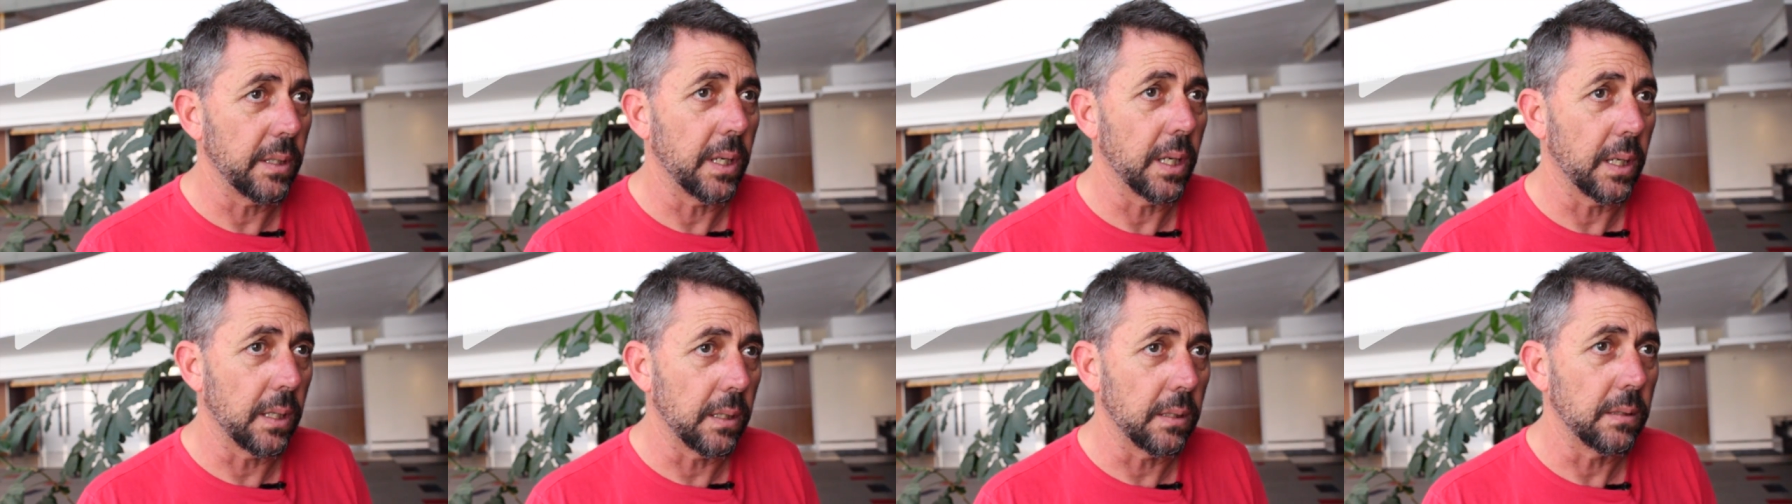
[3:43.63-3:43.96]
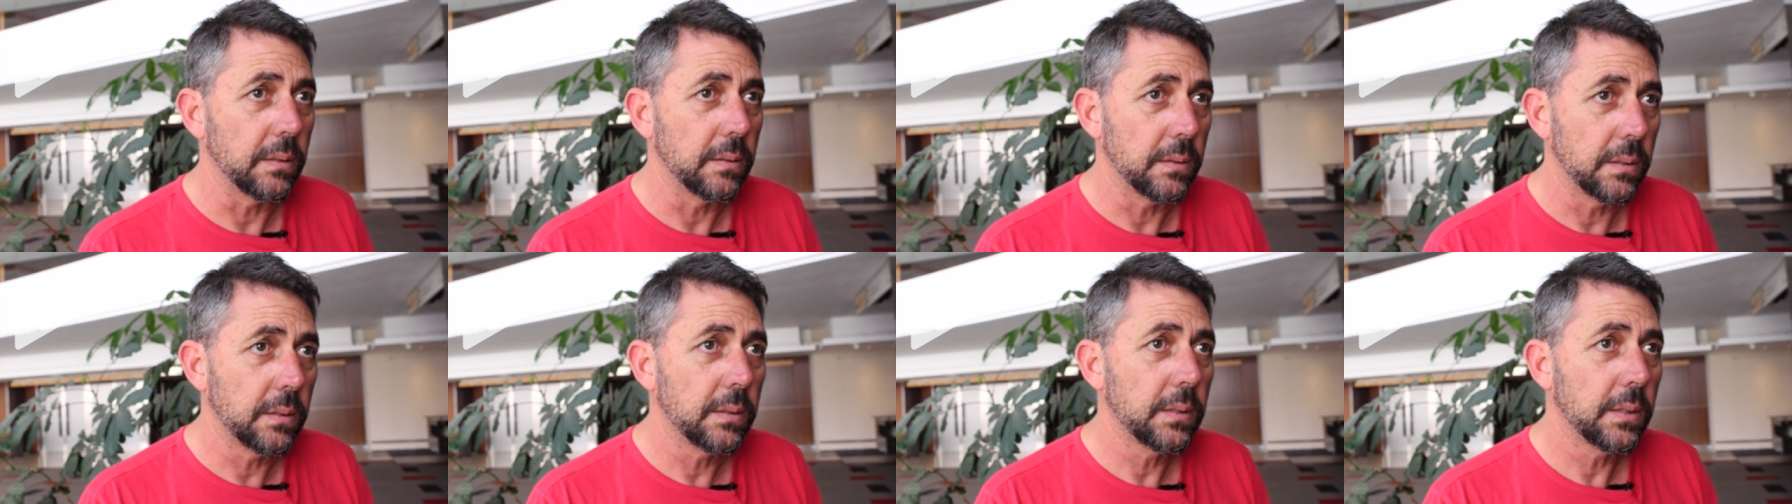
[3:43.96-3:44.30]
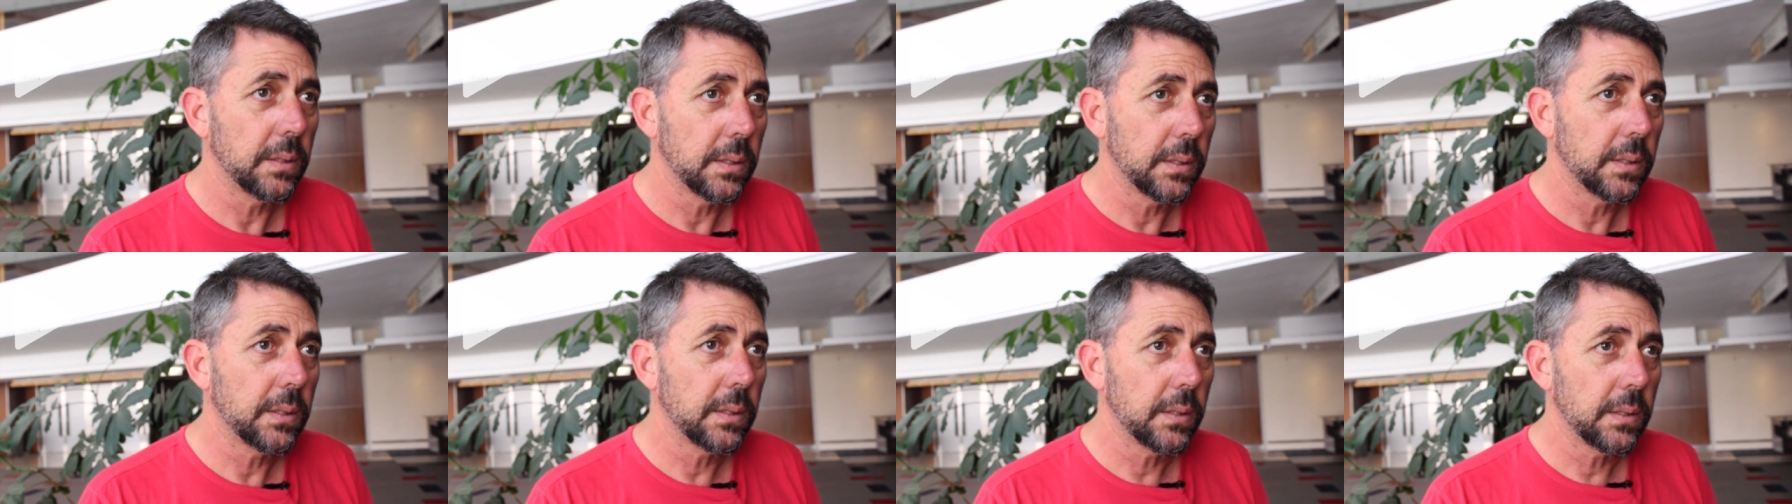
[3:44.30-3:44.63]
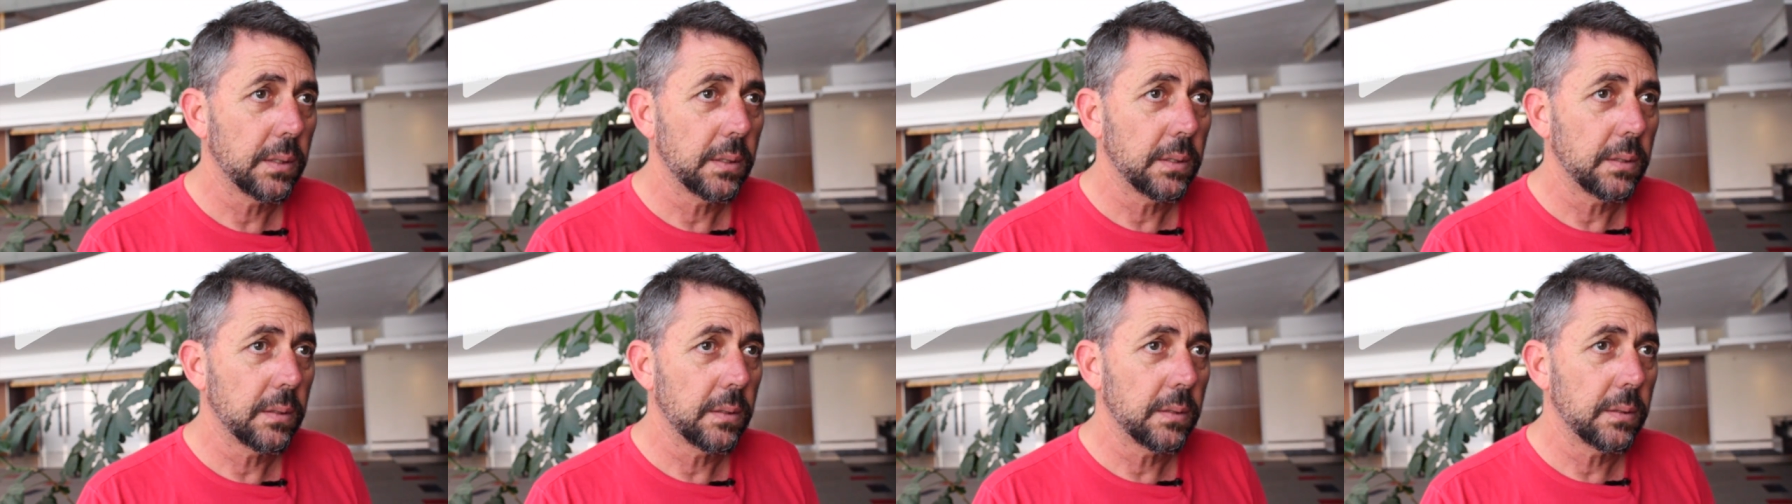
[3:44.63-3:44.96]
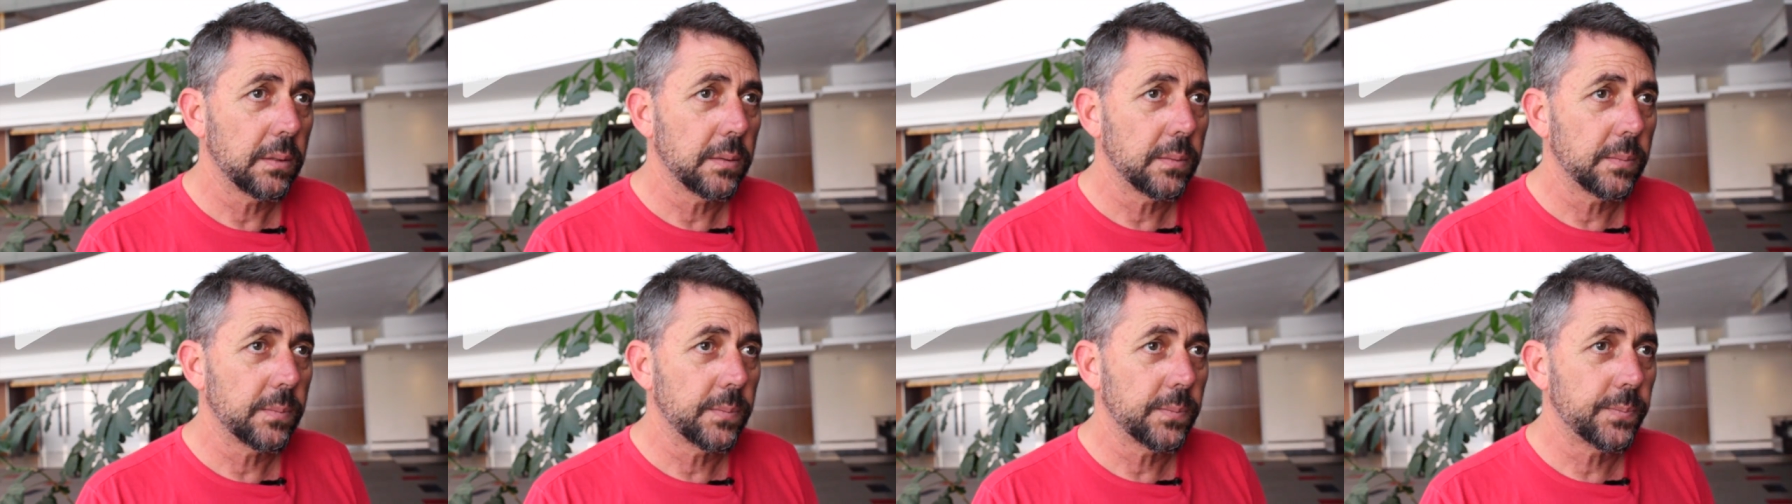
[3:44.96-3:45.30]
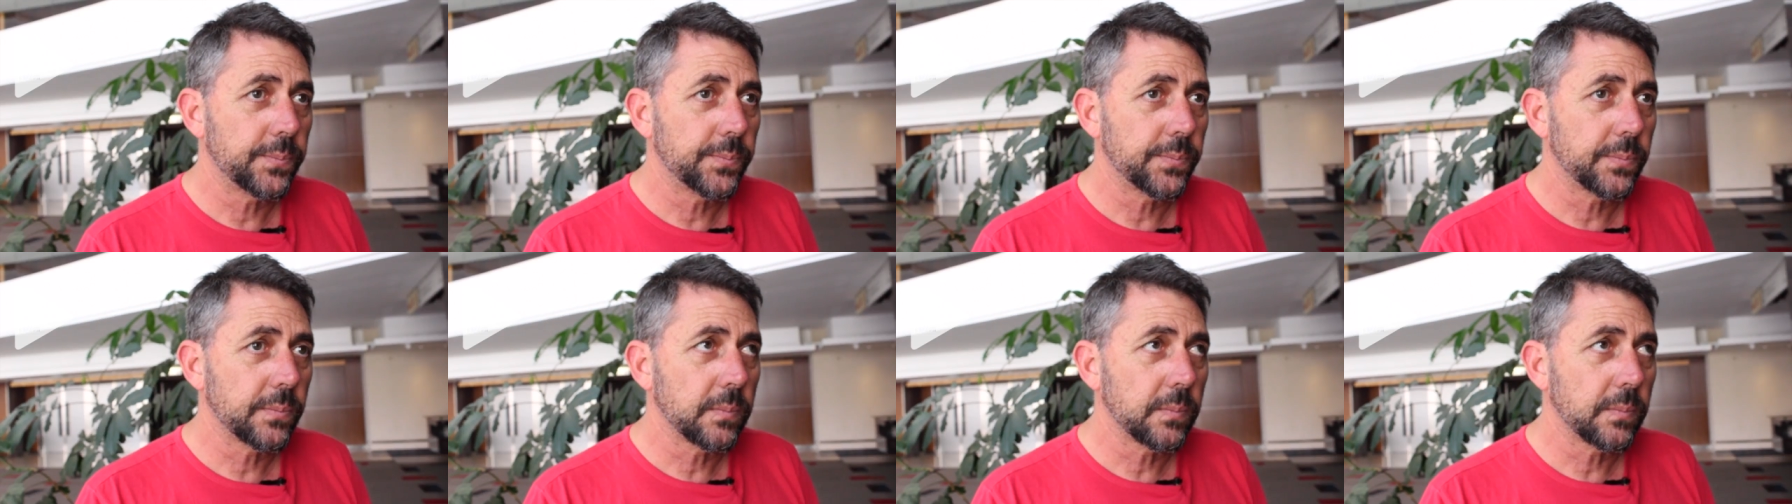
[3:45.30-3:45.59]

Yeah. Okay. And what's your next film?